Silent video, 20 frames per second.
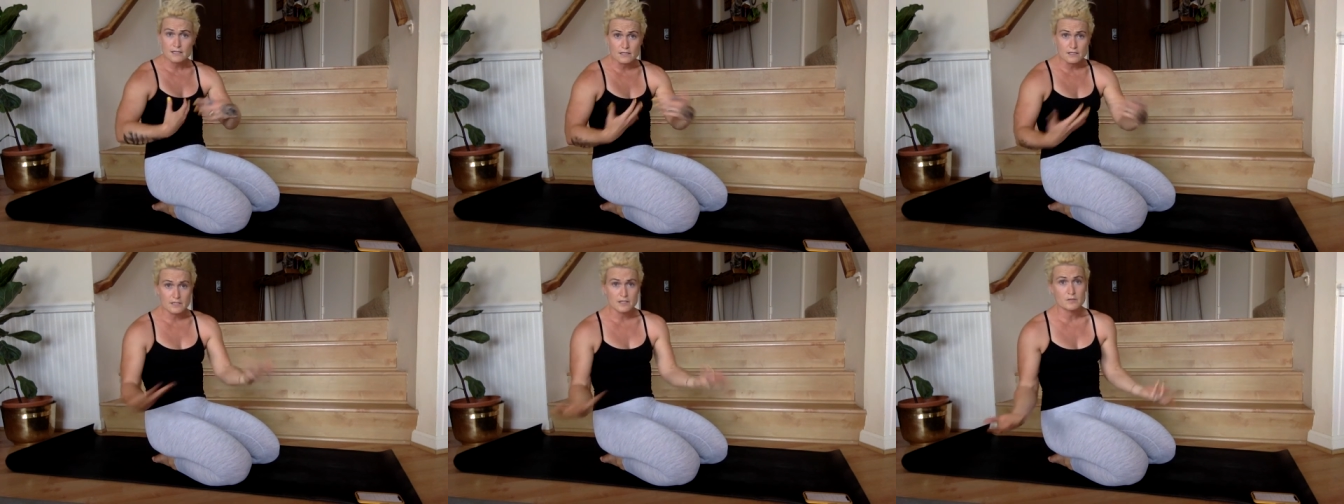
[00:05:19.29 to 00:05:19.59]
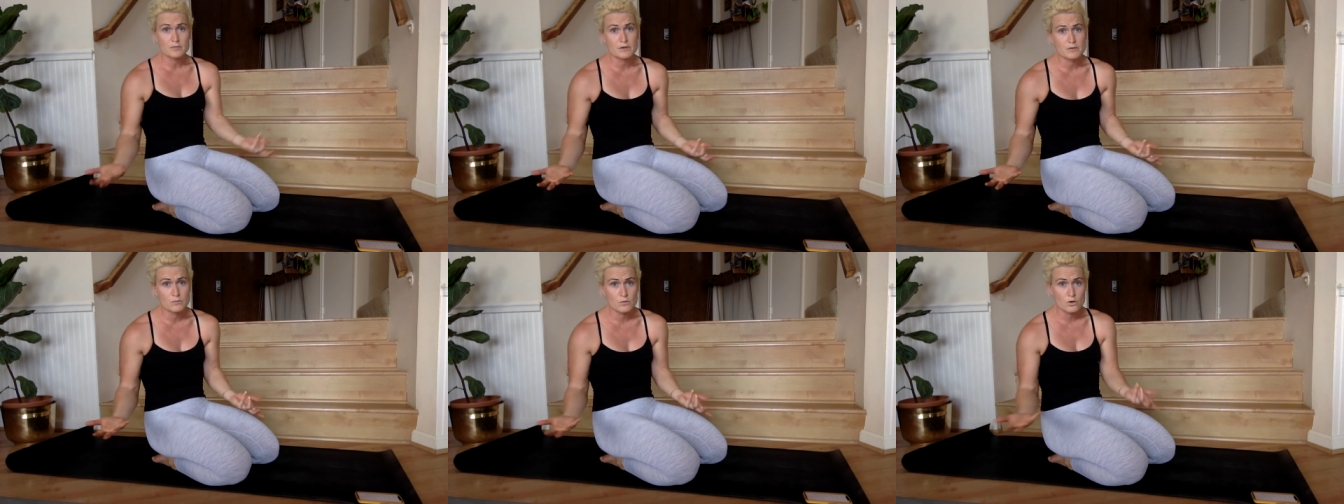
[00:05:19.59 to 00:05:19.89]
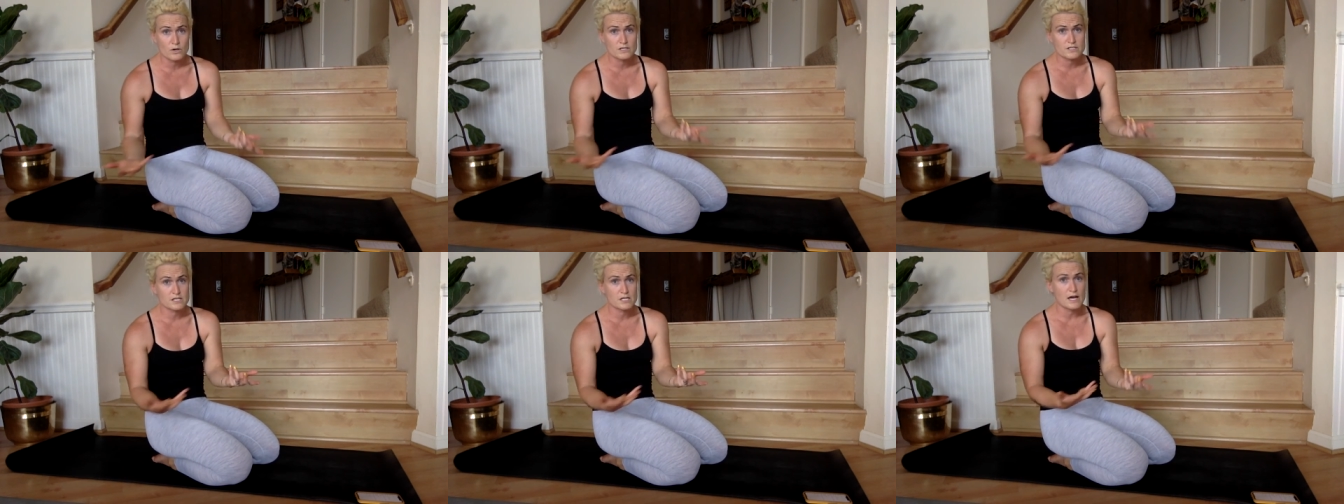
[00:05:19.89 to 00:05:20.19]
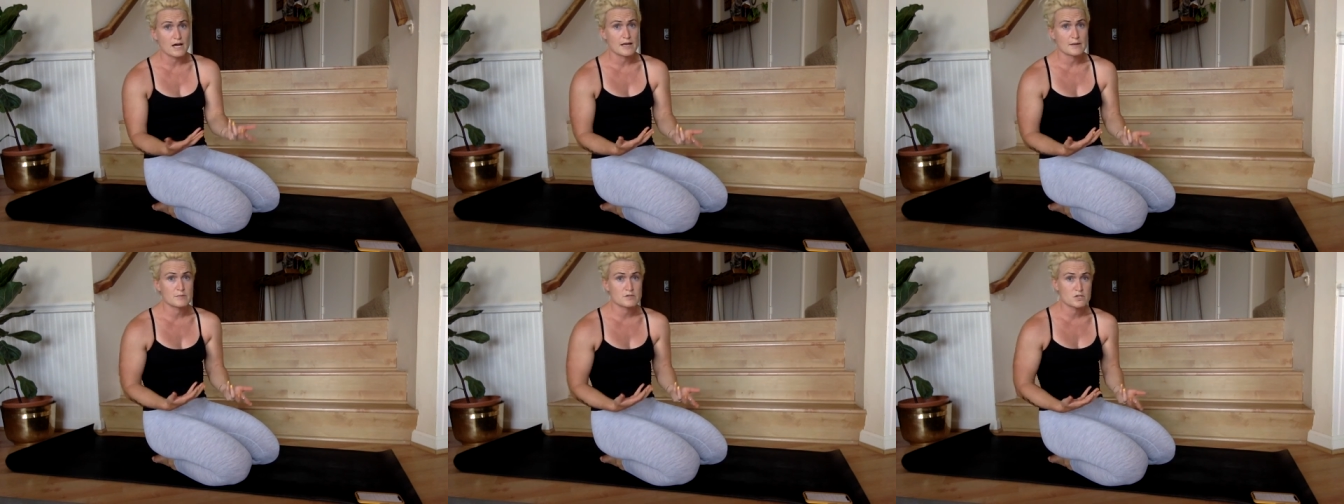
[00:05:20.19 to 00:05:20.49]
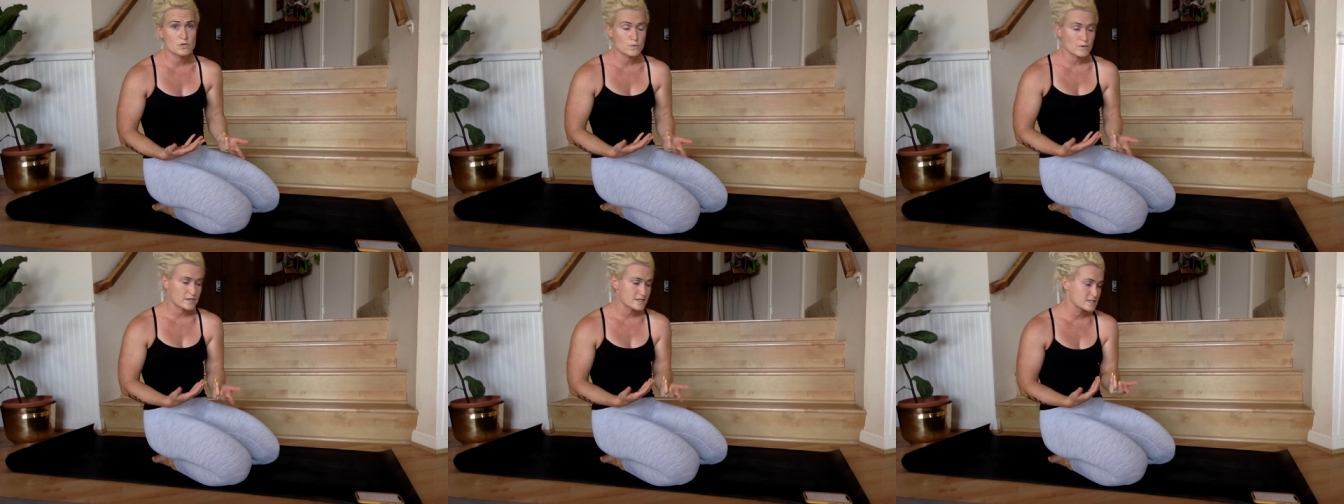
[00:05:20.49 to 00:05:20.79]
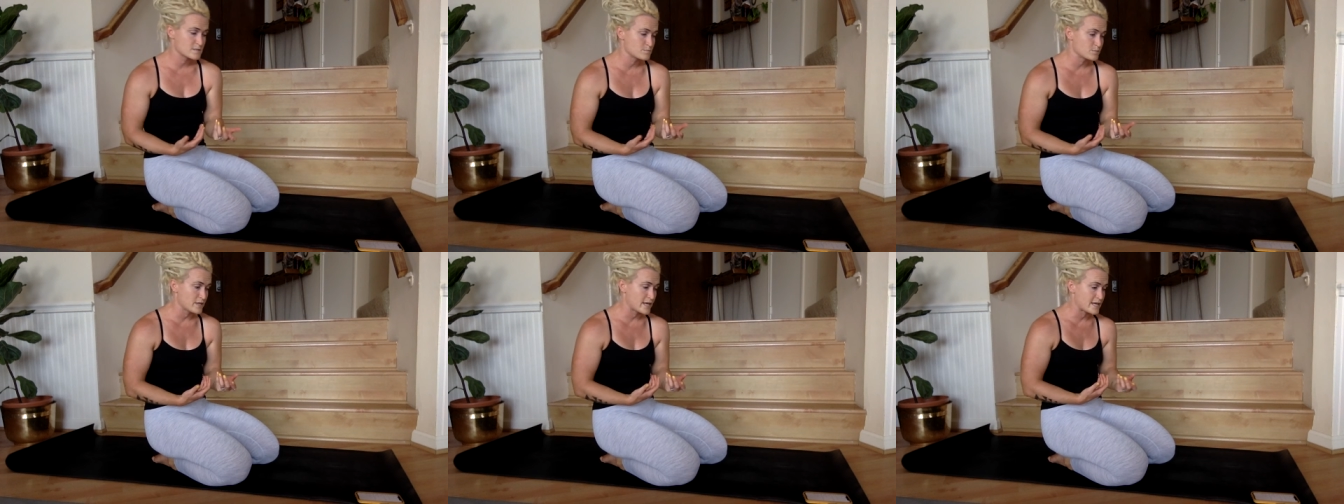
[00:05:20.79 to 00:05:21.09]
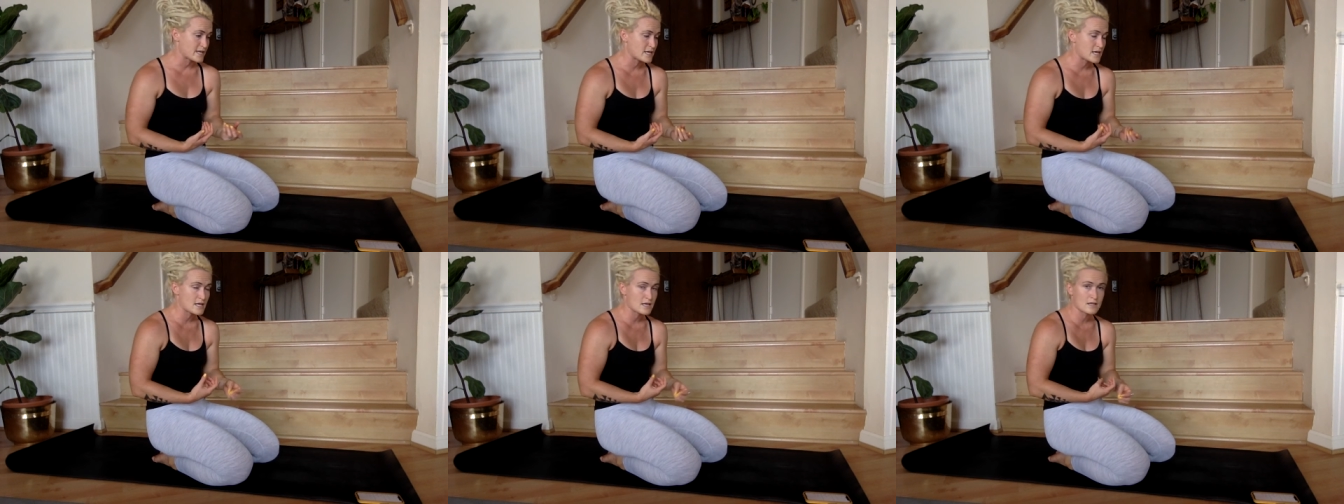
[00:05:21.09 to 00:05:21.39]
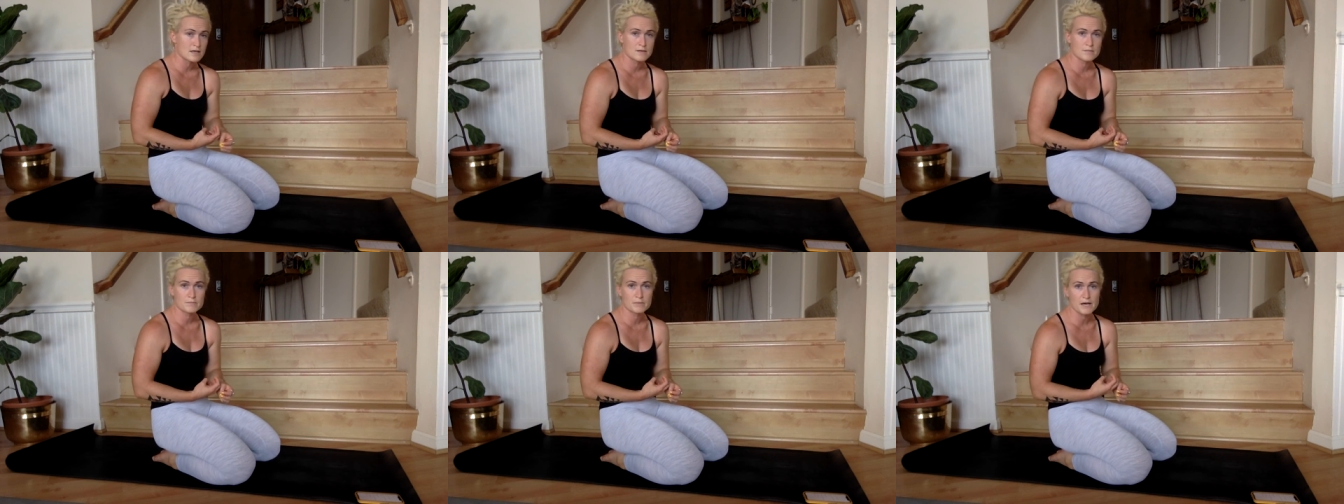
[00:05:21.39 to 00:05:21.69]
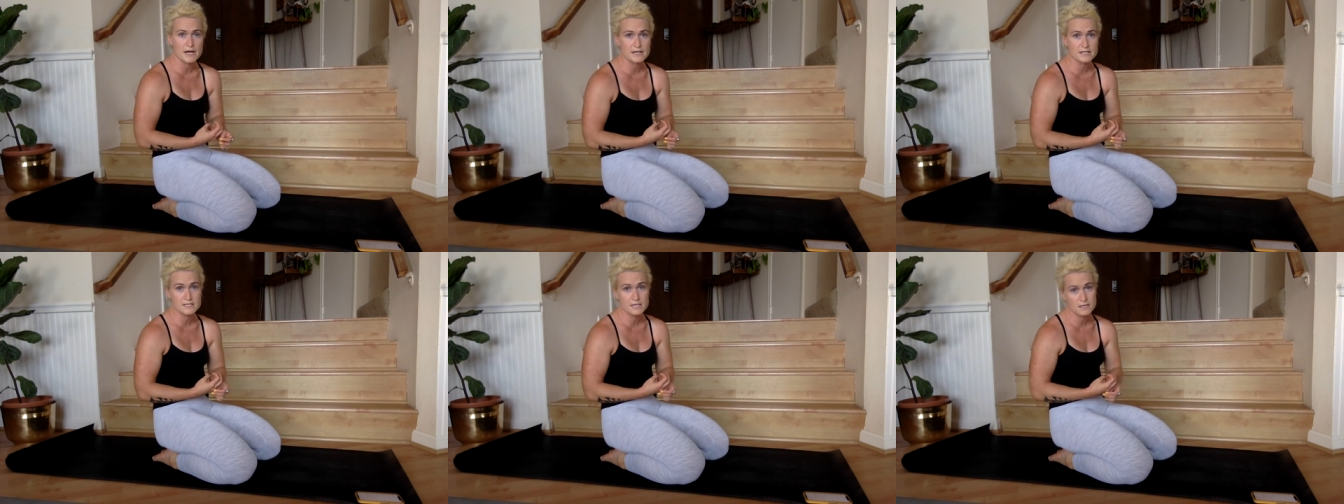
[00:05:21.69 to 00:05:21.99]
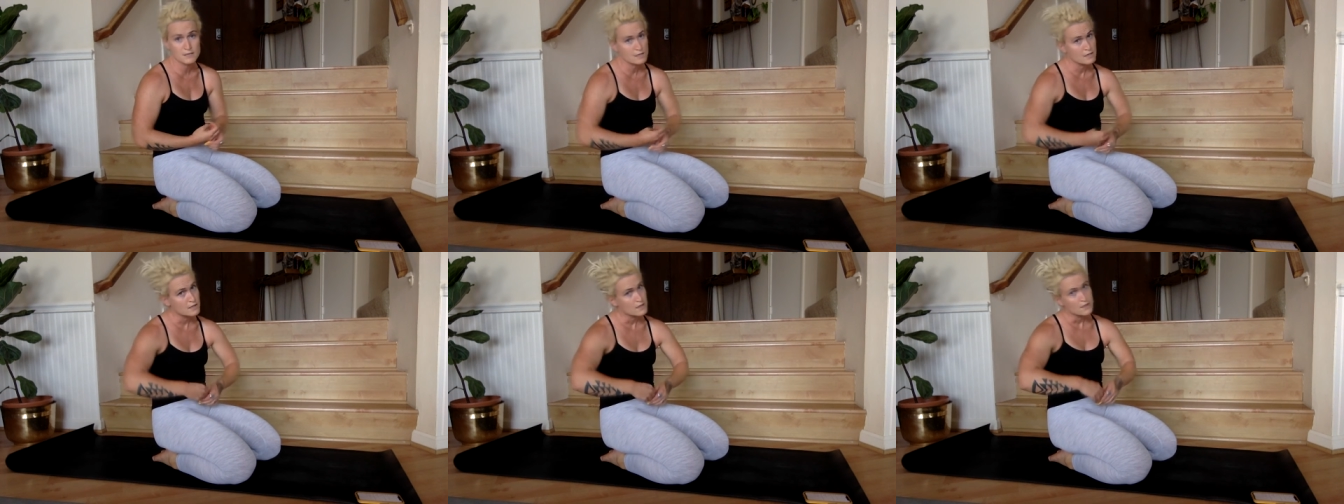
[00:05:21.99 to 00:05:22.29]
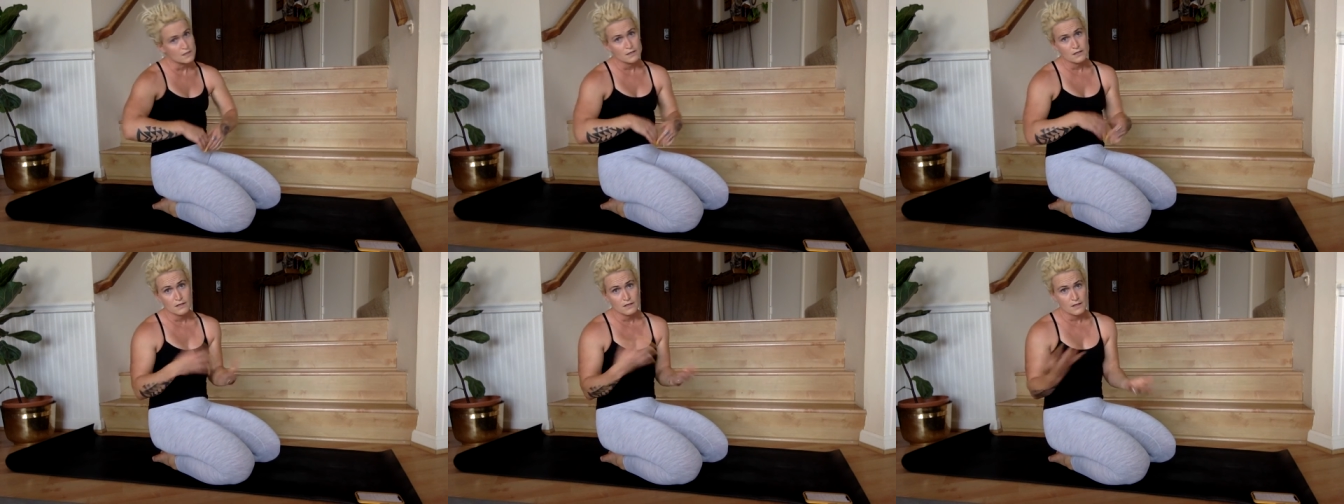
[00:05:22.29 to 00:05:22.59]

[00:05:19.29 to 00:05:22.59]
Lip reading: taking a little bit more time to explain it, but